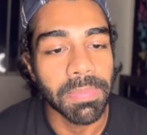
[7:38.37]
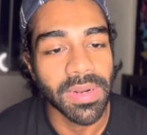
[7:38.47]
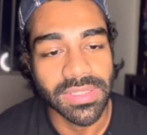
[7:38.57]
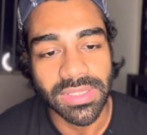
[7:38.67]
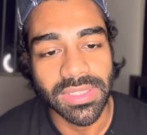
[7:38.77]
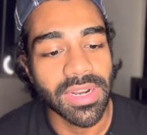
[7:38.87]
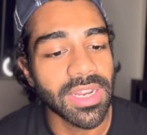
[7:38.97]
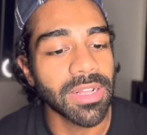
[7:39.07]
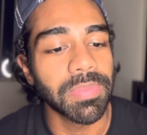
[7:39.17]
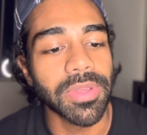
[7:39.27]
Plus it's going to
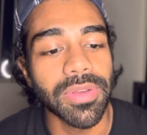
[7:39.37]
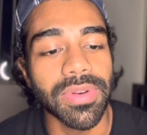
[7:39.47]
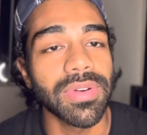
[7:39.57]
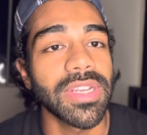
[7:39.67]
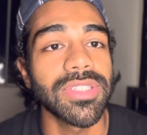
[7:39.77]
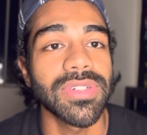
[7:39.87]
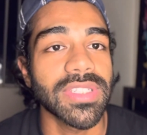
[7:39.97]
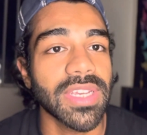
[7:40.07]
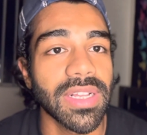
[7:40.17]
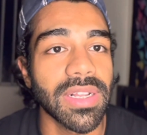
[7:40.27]
help you increase your
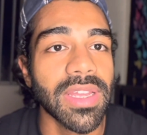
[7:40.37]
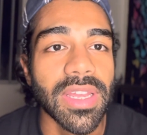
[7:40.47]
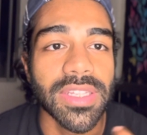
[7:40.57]
skill.